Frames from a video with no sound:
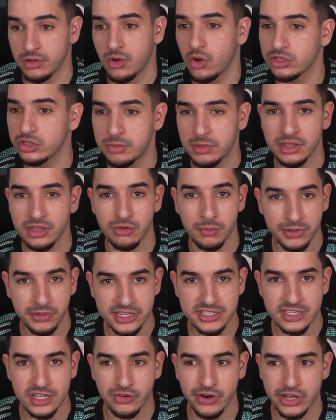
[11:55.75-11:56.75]
ultimately
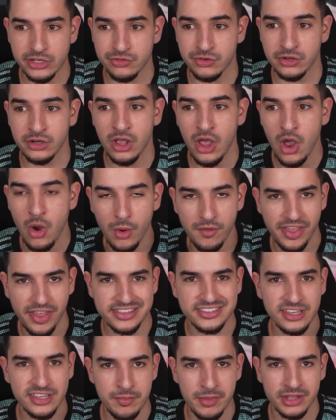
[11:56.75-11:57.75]
replacing Rashford with that
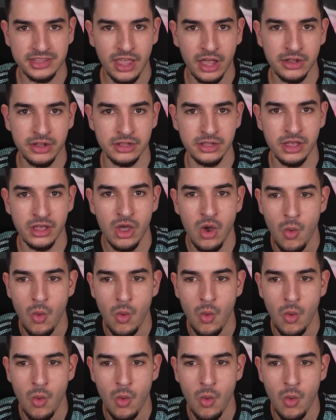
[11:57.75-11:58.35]
same mentality.